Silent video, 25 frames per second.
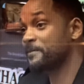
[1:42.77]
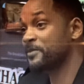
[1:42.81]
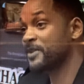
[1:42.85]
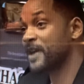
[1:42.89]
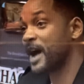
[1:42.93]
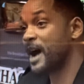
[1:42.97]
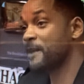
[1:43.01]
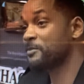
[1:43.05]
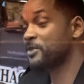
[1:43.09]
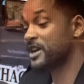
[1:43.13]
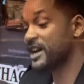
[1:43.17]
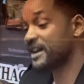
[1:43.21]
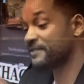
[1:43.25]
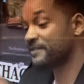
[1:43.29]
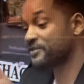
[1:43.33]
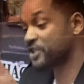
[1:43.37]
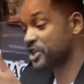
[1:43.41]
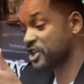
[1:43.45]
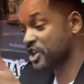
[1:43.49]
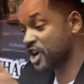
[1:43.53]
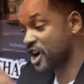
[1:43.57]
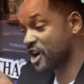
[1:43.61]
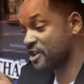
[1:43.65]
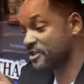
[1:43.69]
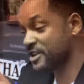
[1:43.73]
I'm going to have the
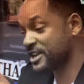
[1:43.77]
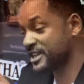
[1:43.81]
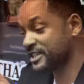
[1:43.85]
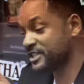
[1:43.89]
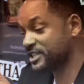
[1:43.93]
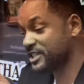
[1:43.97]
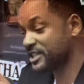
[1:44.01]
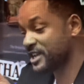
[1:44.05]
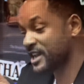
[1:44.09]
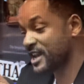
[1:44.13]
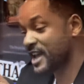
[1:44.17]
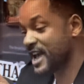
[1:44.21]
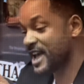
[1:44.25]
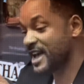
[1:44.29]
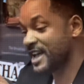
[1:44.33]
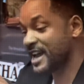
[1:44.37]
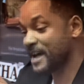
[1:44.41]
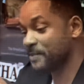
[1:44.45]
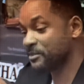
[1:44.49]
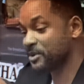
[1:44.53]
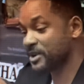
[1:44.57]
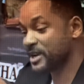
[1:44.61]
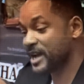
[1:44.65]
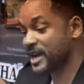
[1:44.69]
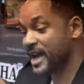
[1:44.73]
courage and I'm
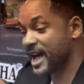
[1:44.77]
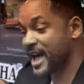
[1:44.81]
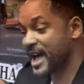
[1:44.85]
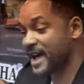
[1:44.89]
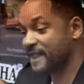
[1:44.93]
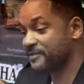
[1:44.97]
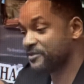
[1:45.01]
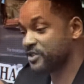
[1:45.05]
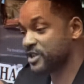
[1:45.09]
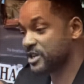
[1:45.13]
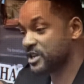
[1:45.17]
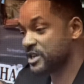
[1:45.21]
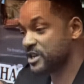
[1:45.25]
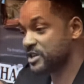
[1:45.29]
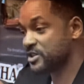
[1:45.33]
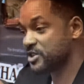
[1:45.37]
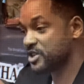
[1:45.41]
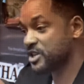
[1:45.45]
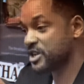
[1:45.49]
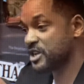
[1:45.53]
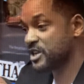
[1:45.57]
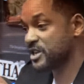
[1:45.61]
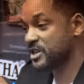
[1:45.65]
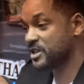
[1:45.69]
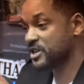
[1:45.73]
going to have the
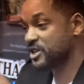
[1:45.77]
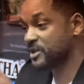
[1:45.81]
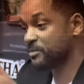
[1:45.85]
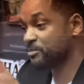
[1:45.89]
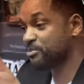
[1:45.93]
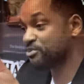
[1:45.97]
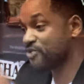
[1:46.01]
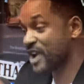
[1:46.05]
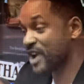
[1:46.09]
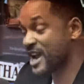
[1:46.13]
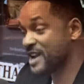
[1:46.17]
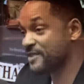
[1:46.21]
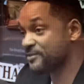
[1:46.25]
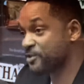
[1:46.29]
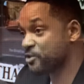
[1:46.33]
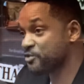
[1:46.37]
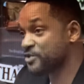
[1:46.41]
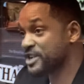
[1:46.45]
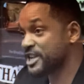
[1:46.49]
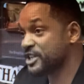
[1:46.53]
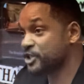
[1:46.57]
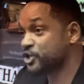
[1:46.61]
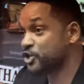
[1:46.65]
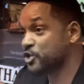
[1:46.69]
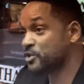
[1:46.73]
the the
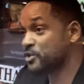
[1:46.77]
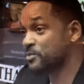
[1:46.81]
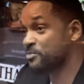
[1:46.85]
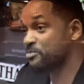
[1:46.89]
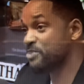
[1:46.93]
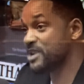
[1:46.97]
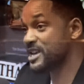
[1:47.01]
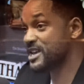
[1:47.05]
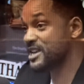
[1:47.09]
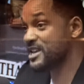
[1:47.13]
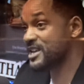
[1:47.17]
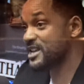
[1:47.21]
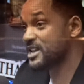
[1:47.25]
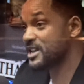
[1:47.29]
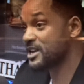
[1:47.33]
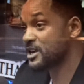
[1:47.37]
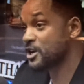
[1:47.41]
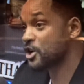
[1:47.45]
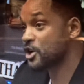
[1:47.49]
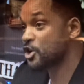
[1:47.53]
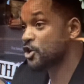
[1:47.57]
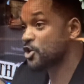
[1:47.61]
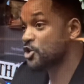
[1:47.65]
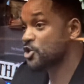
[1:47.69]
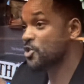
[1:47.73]
bravery to be
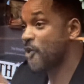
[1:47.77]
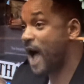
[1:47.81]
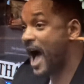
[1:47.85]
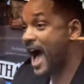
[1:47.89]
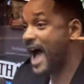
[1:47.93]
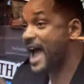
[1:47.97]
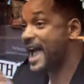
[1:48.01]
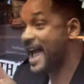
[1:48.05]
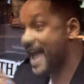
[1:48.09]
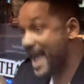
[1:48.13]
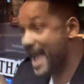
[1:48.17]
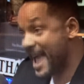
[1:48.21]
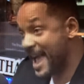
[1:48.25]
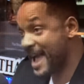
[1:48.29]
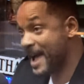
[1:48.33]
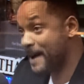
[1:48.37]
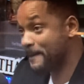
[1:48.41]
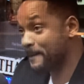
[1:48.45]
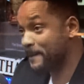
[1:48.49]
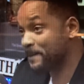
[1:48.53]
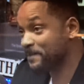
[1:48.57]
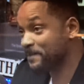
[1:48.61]
who I am